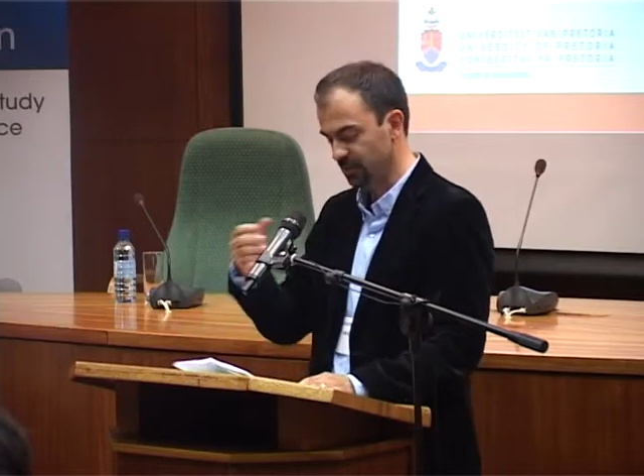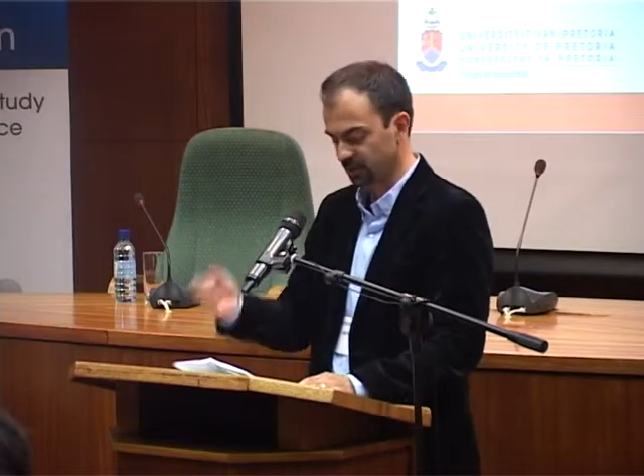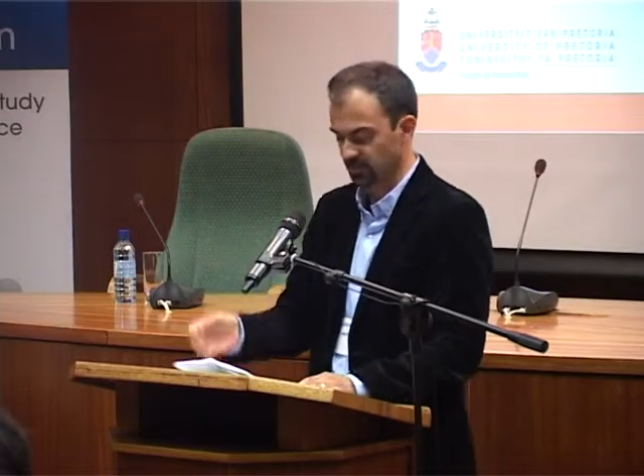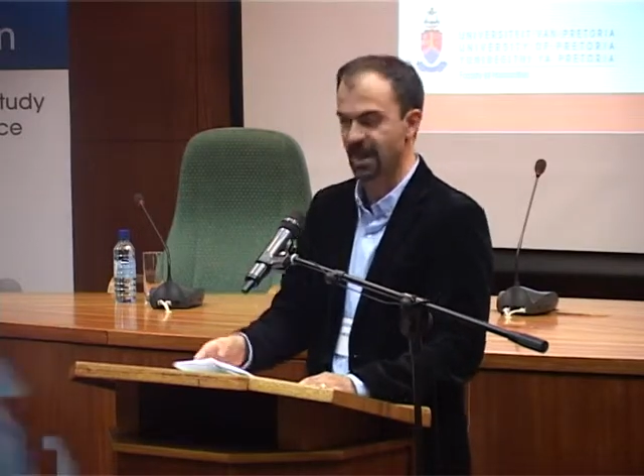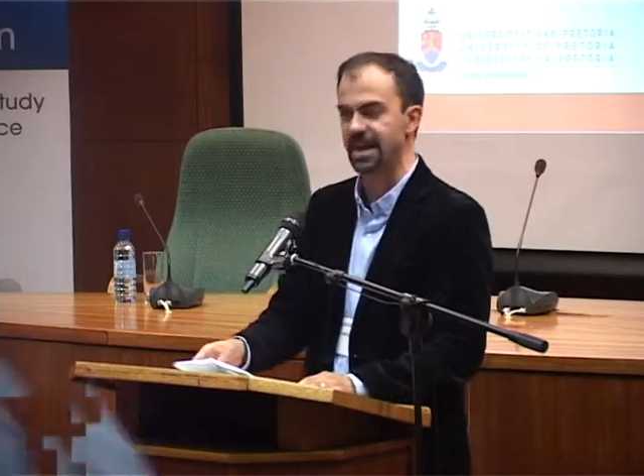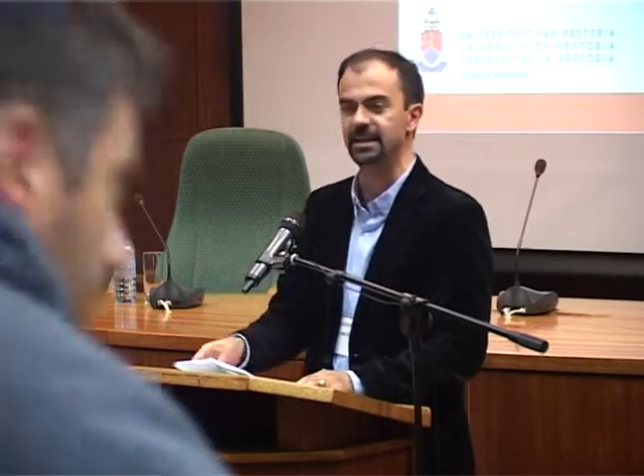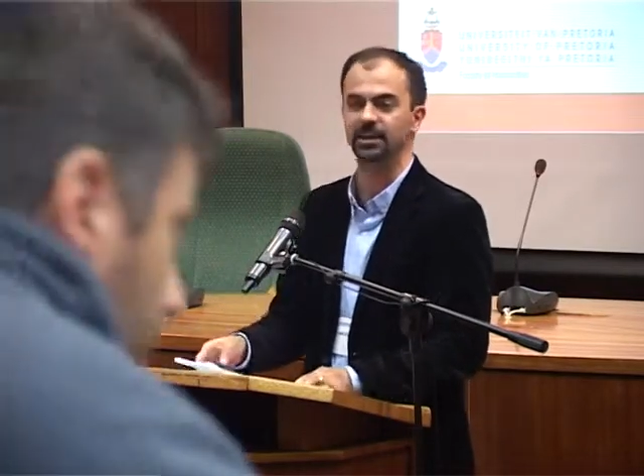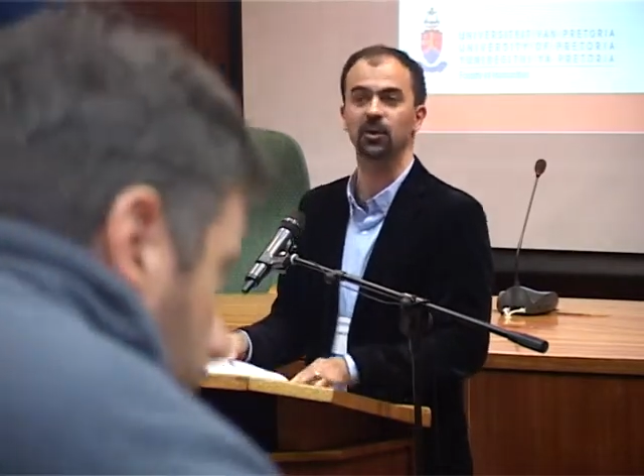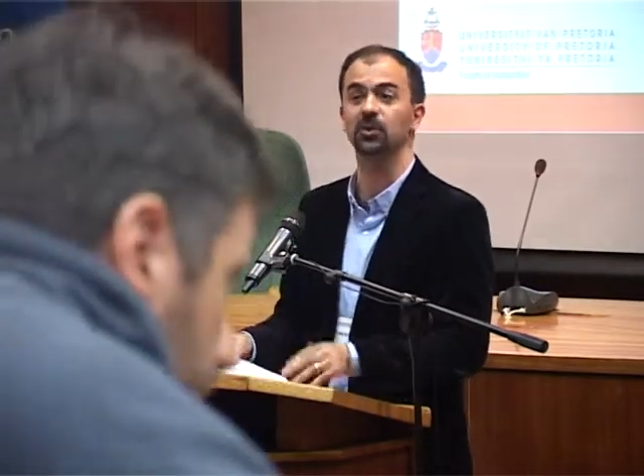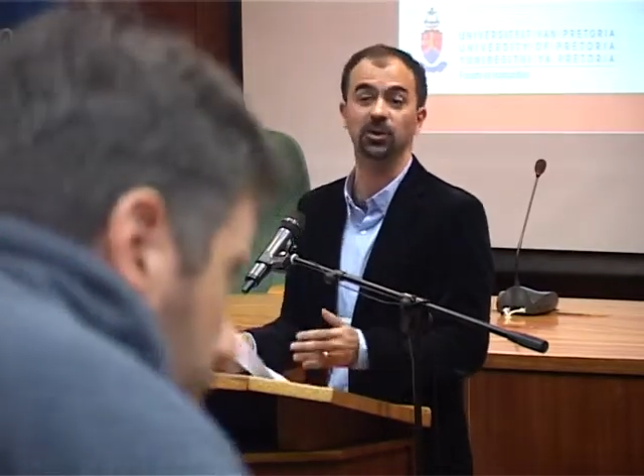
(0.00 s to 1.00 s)
debate,
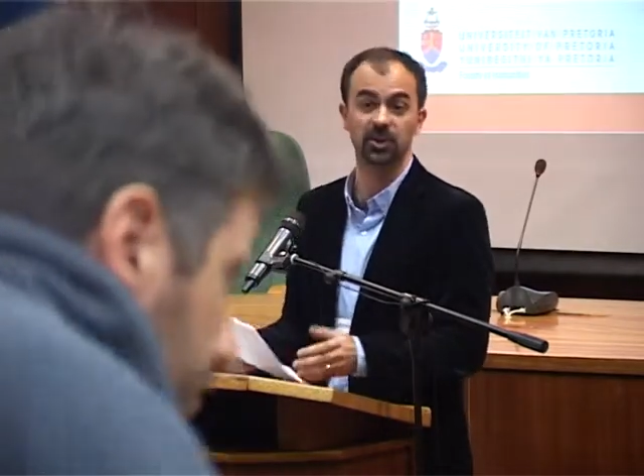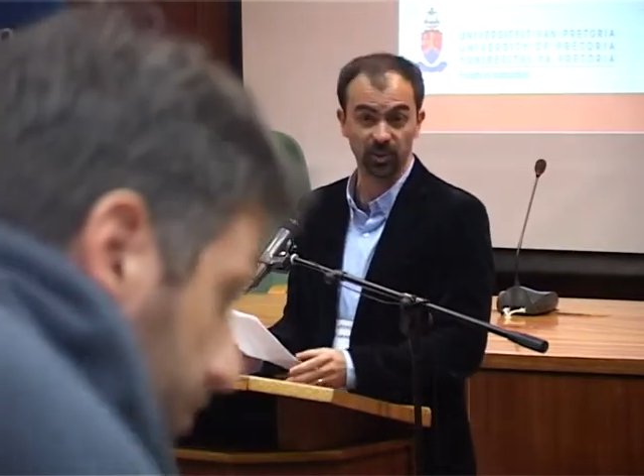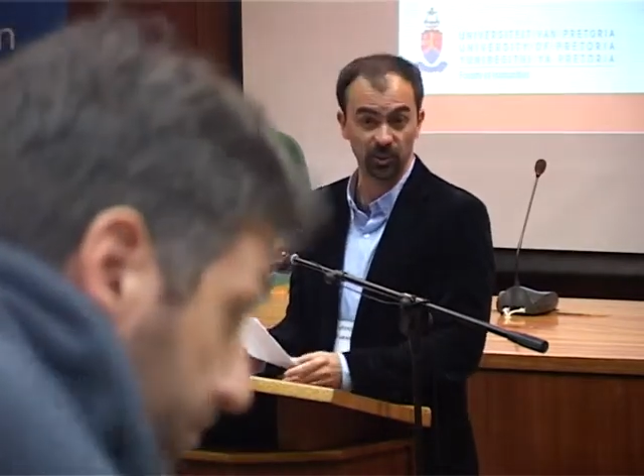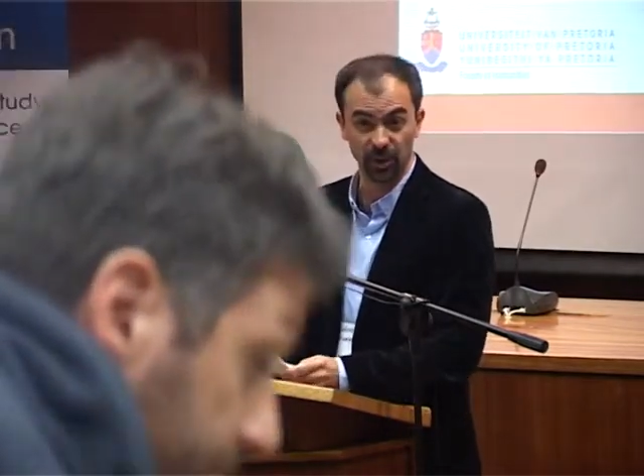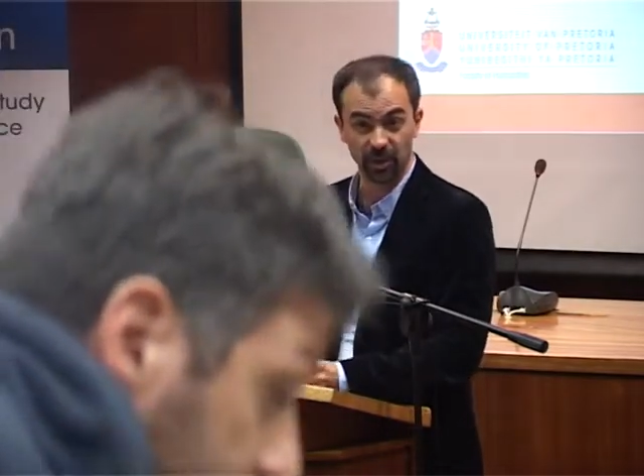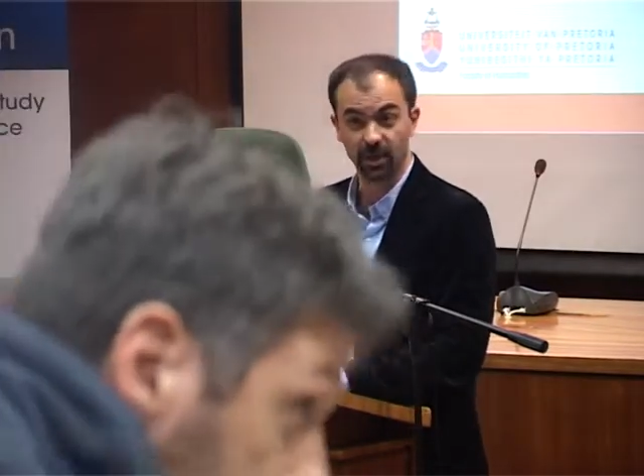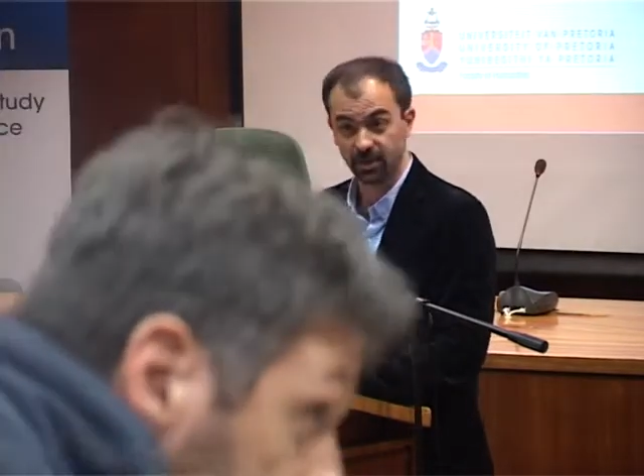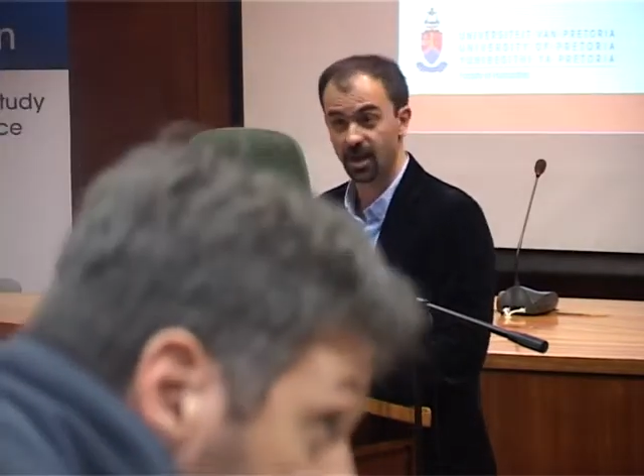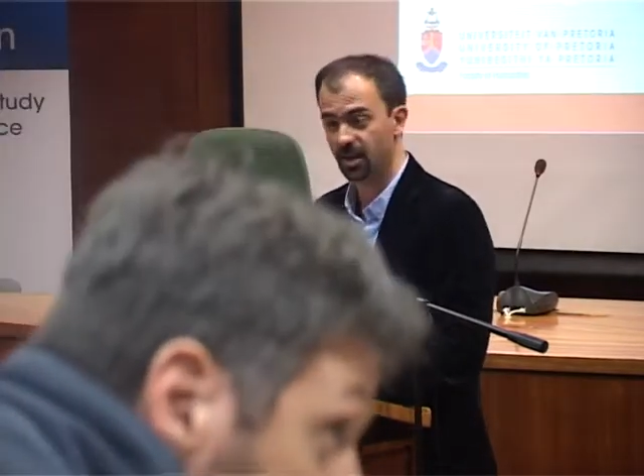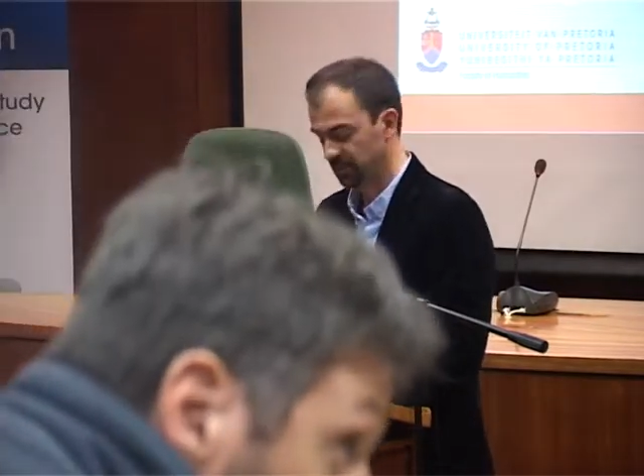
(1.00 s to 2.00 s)
and also disagree at
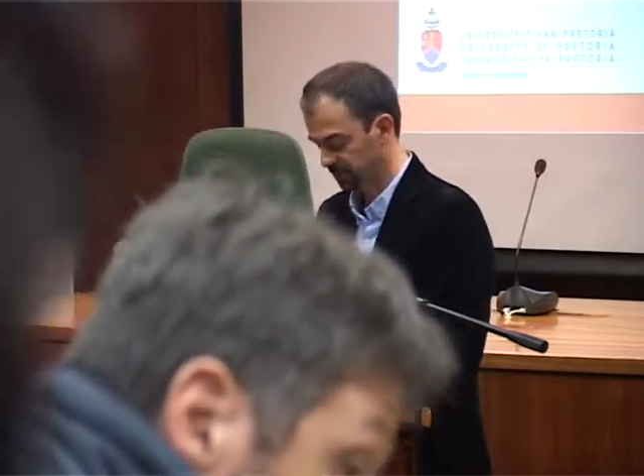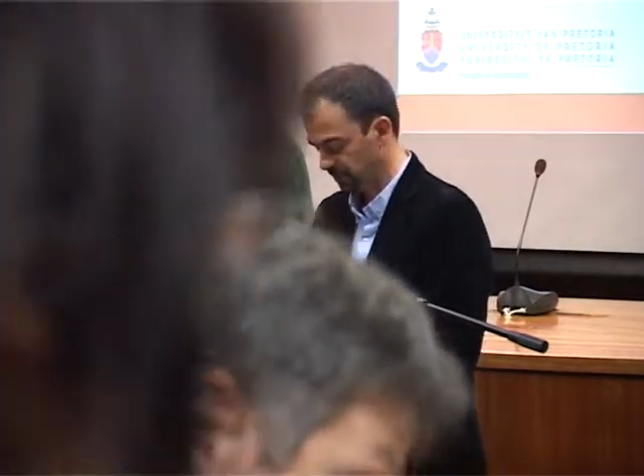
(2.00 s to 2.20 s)
times.